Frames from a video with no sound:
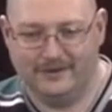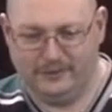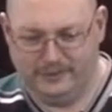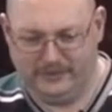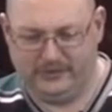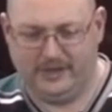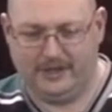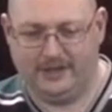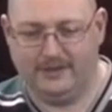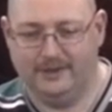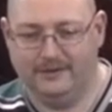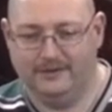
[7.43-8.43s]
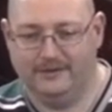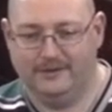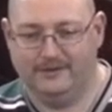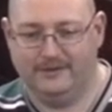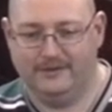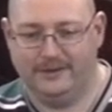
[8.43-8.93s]
It's my second year,
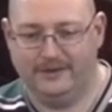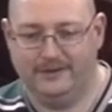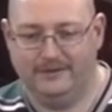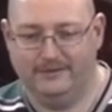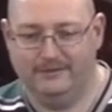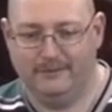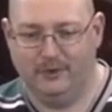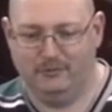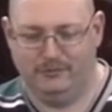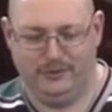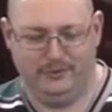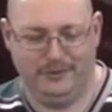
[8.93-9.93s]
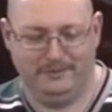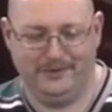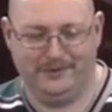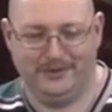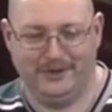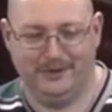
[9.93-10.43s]
and hopefully it'll be my
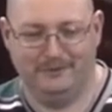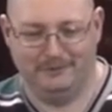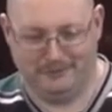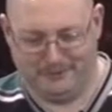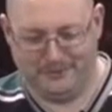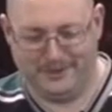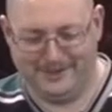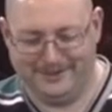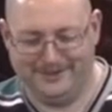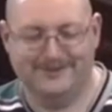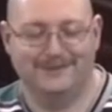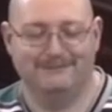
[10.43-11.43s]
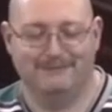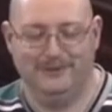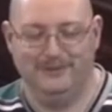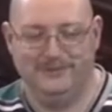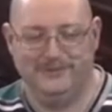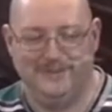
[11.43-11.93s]
second of 3,
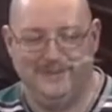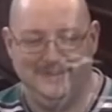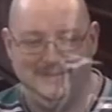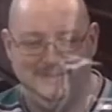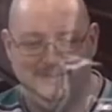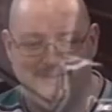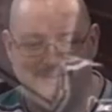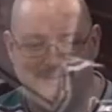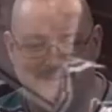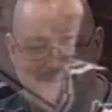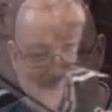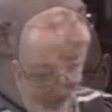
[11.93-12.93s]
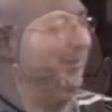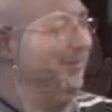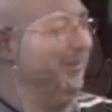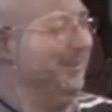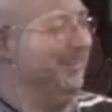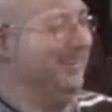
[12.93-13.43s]
but we'll see how that works out in the long run.